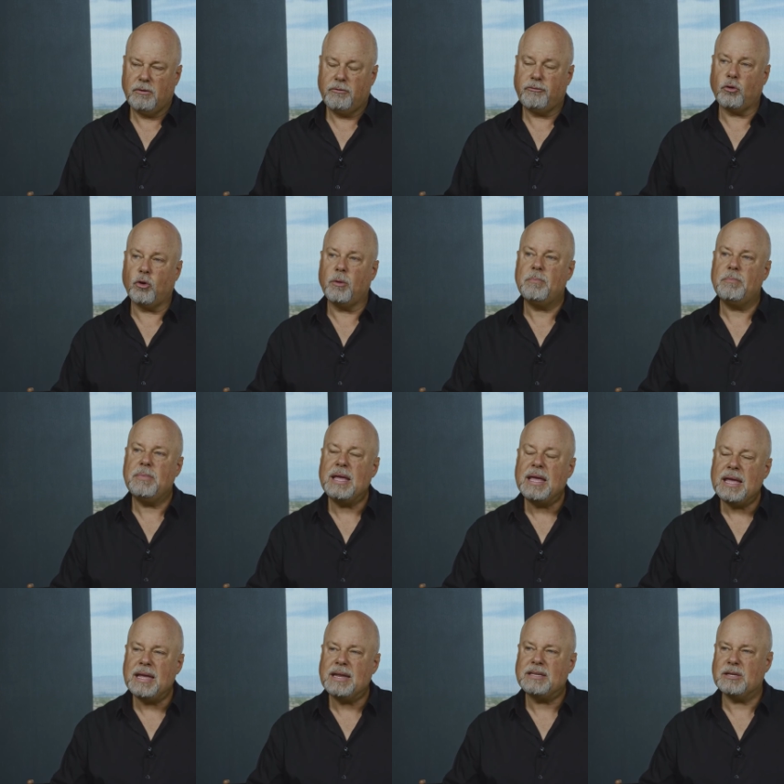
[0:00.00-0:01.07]
for
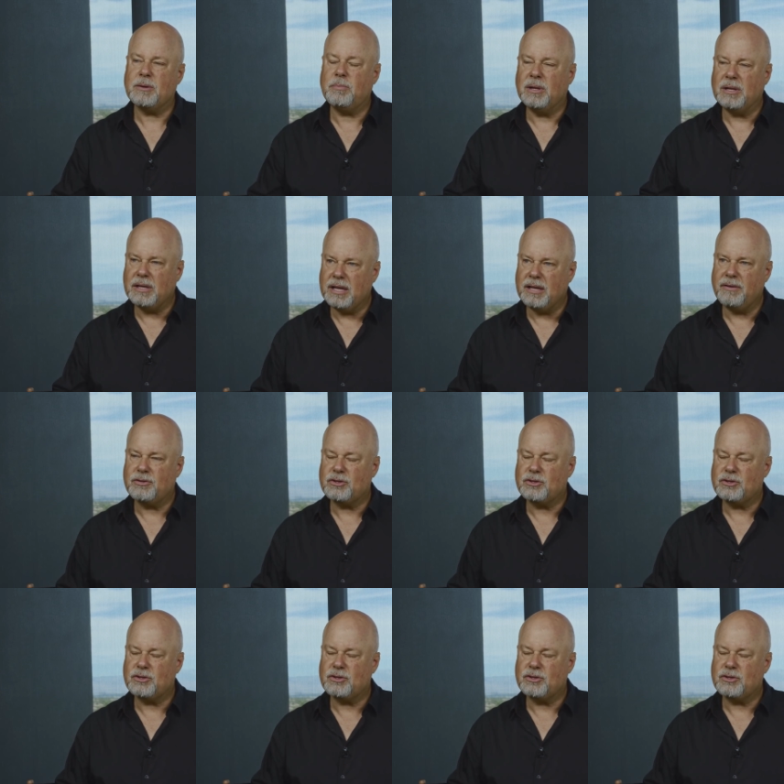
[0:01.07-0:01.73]
me to believe